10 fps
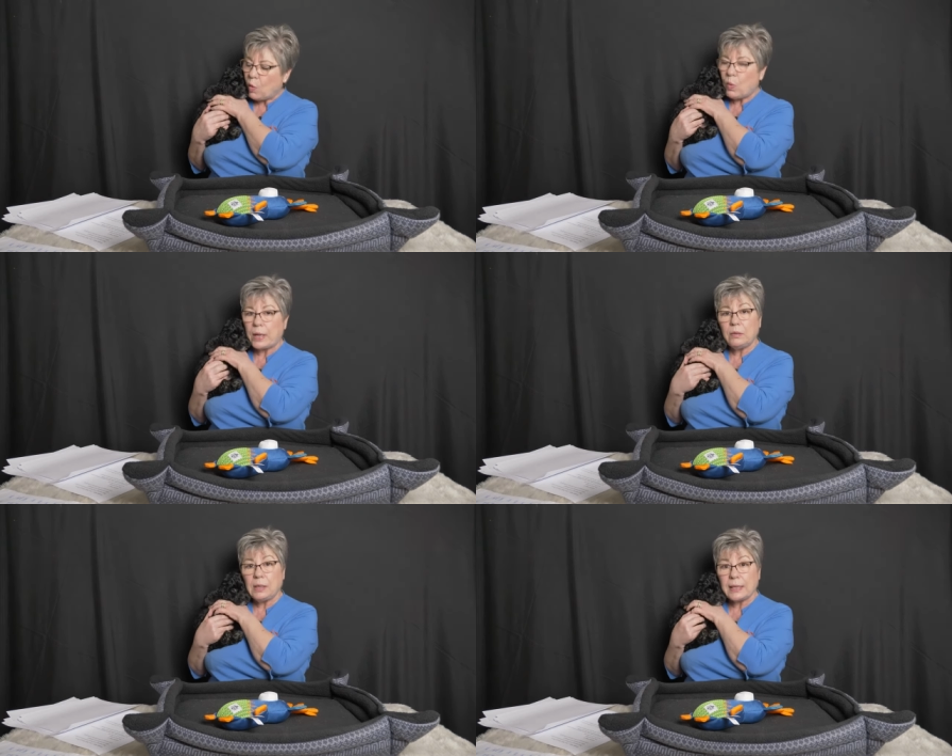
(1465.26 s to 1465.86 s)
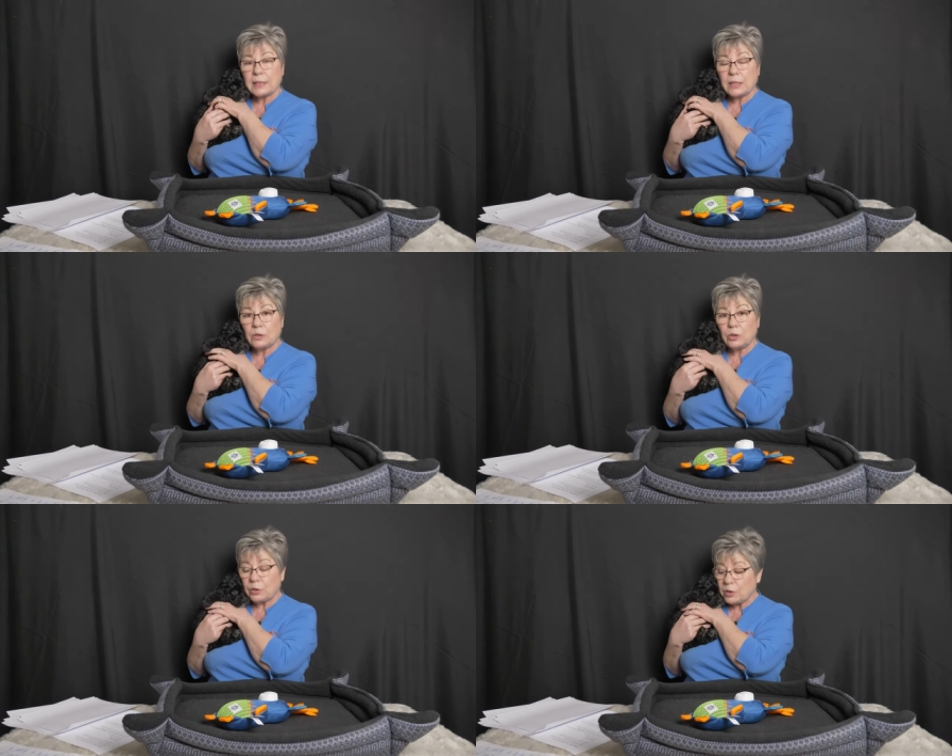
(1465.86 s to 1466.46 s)
one who likes to
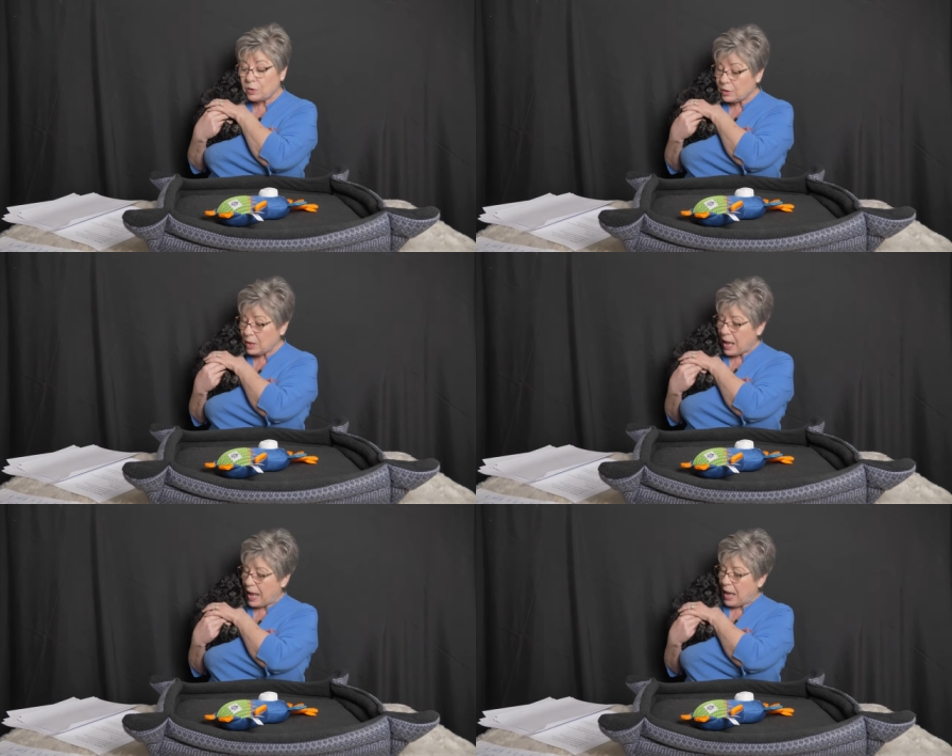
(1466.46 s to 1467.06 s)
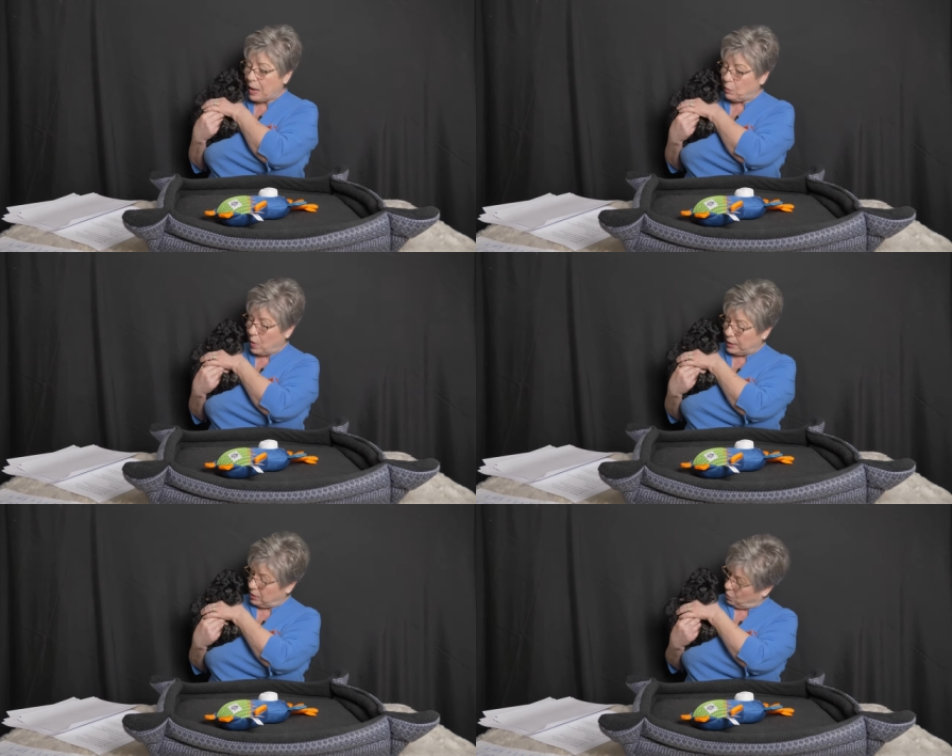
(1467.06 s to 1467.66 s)
learn and
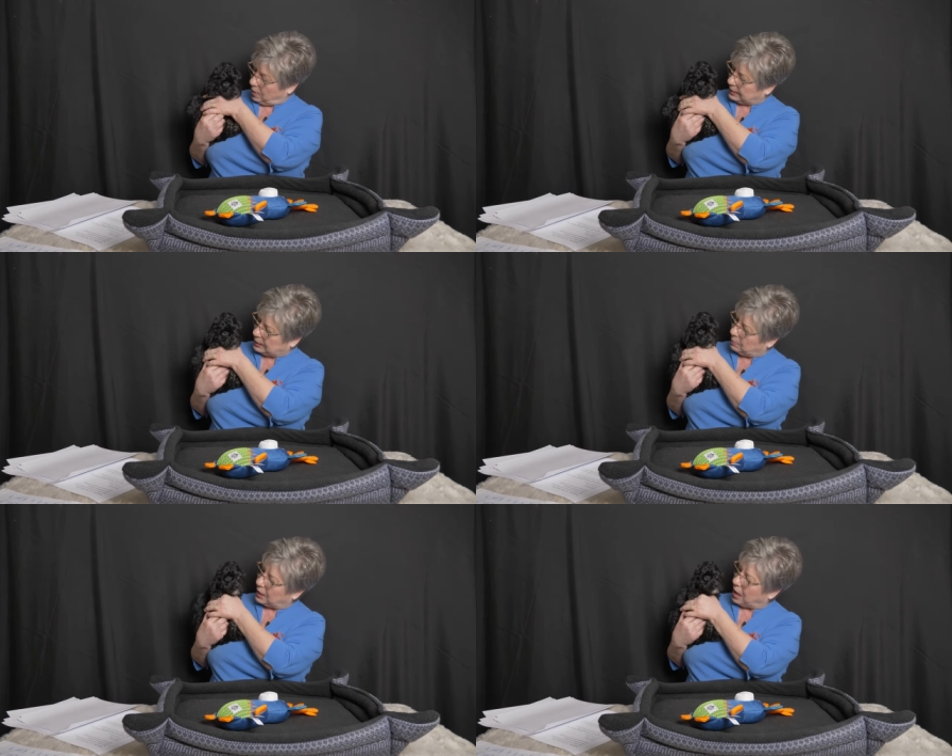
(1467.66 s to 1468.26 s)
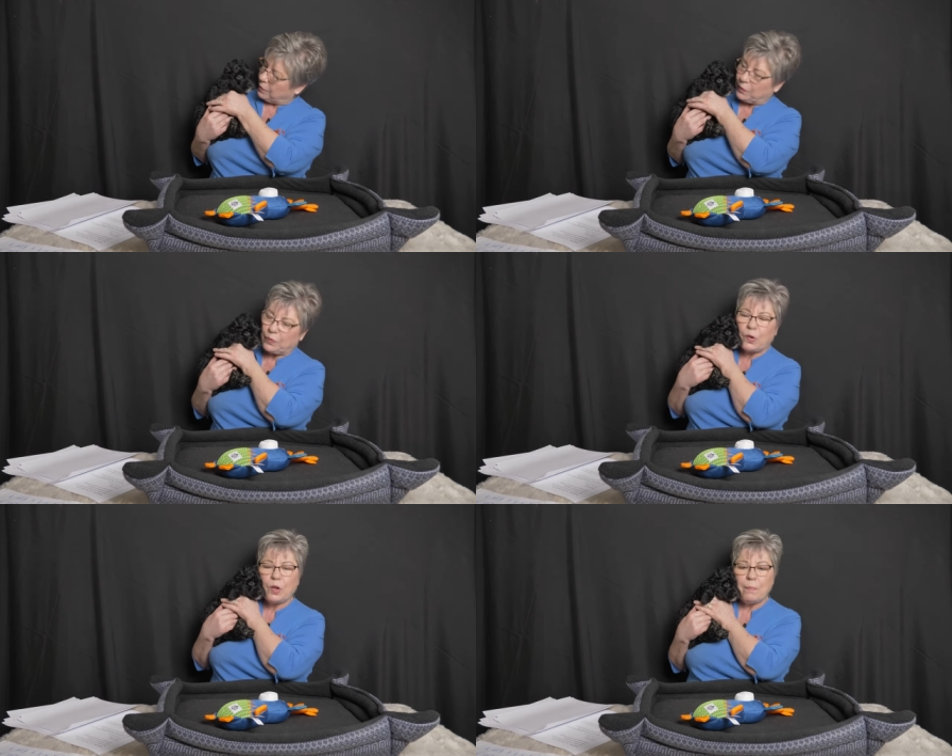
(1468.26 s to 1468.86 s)
one who wants to be a
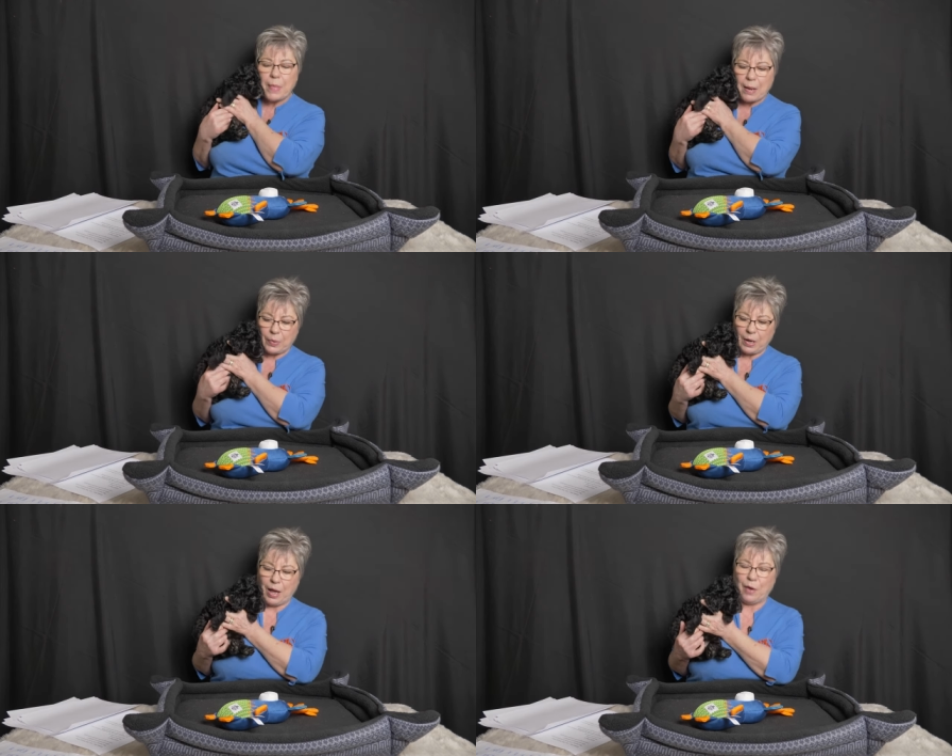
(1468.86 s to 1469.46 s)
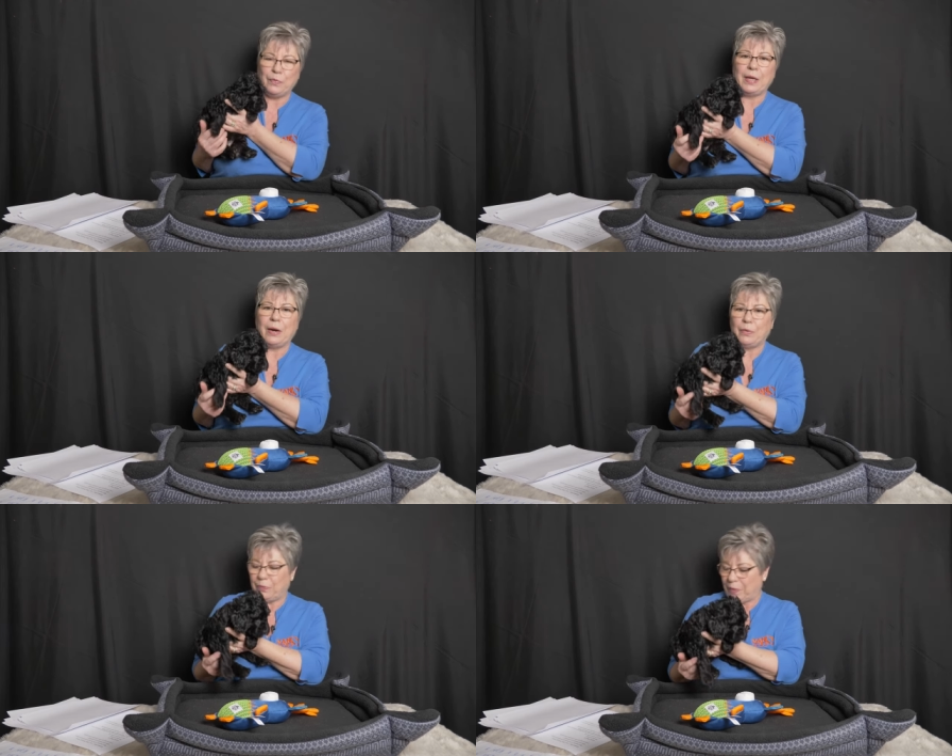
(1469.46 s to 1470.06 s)
full member of
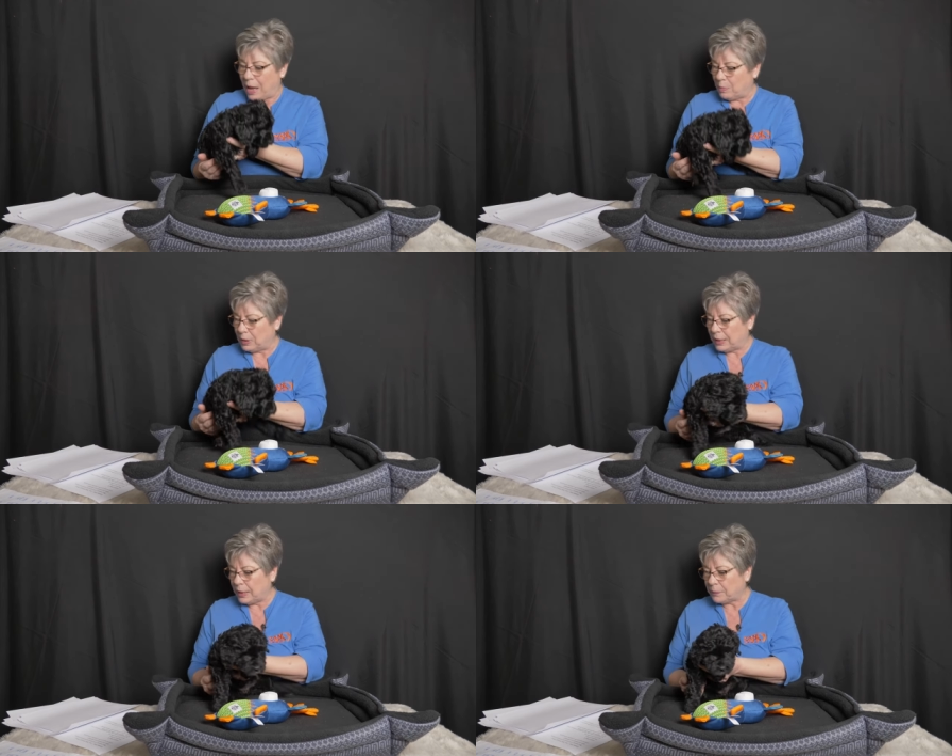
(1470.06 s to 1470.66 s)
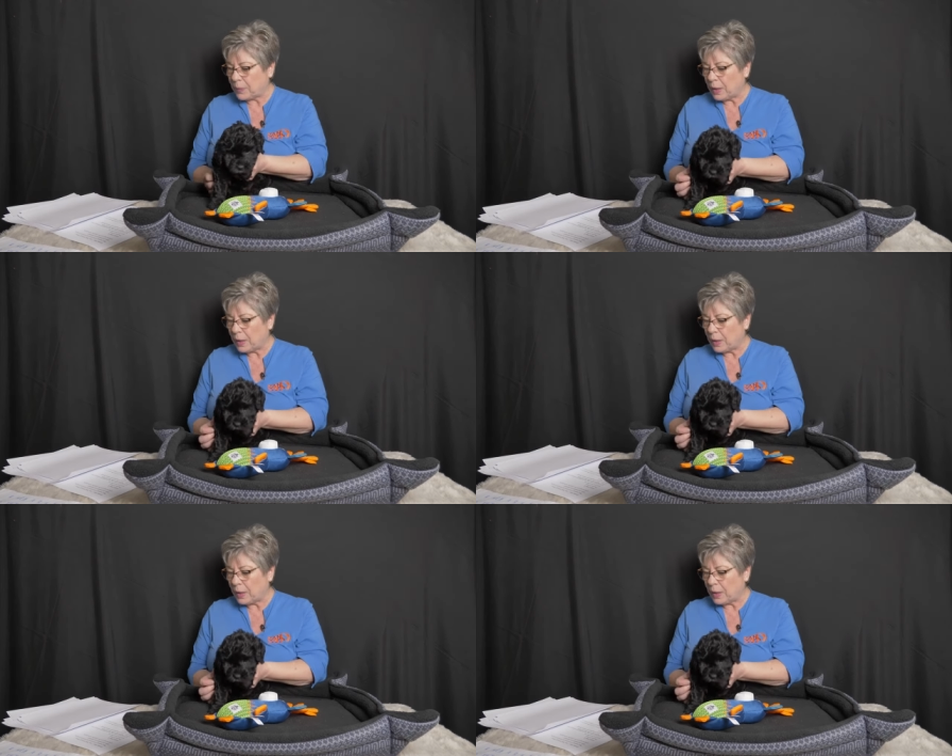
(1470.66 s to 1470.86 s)
their family.